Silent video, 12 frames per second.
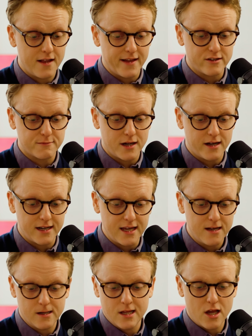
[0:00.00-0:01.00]
That's from
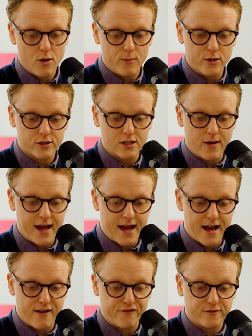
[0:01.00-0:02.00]
Honey. We also
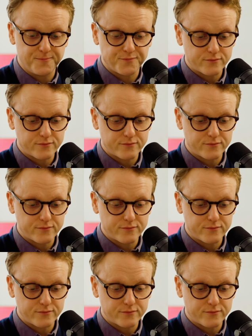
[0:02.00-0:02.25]
have...